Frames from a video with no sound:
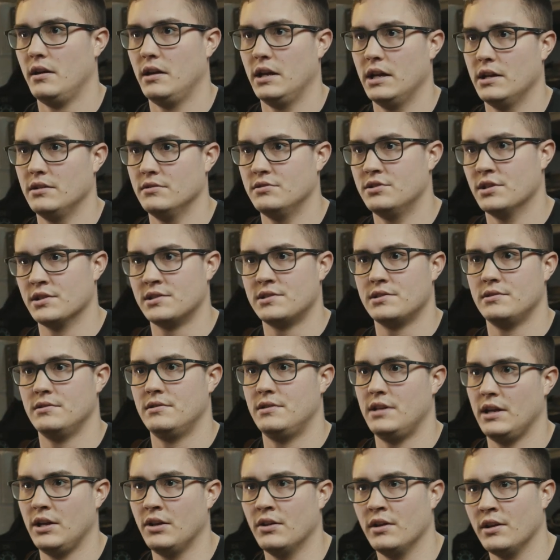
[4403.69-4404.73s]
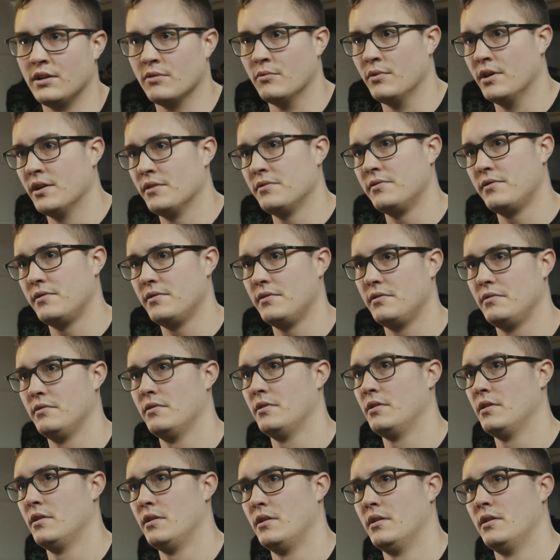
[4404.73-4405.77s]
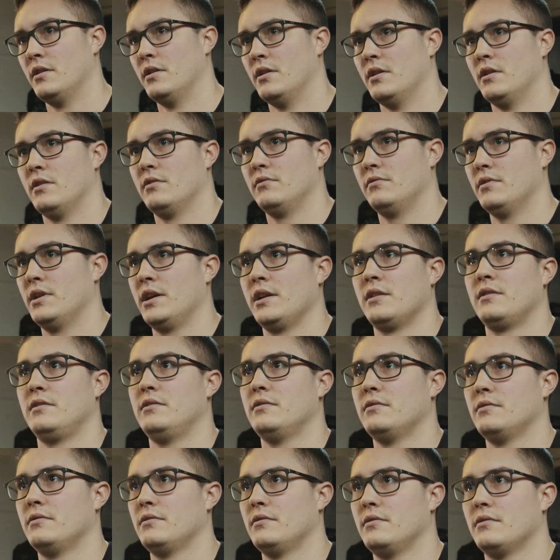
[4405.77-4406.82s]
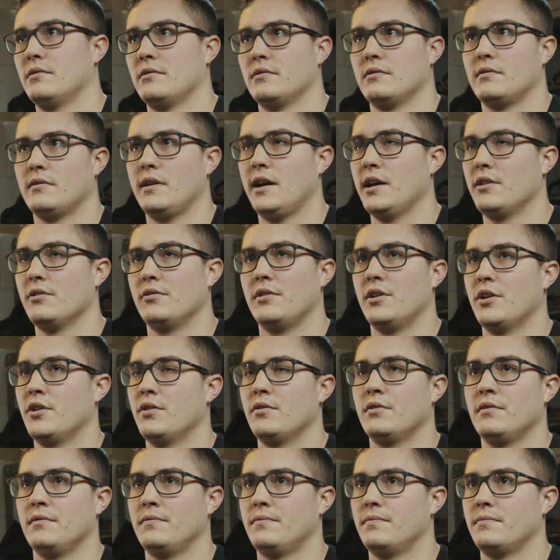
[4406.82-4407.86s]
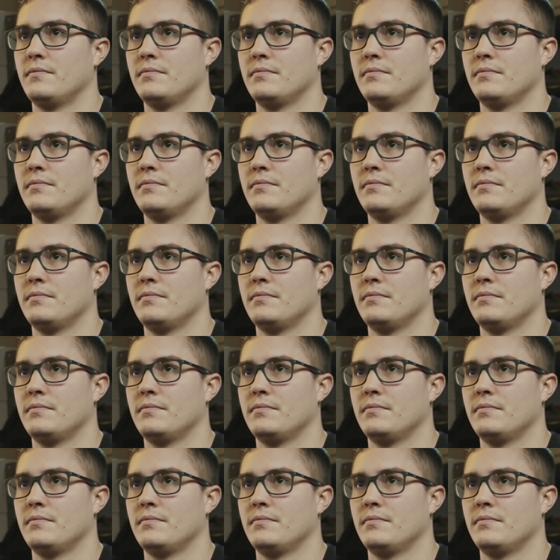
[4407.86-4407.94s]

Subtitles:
And just dealing with, like, I don't know,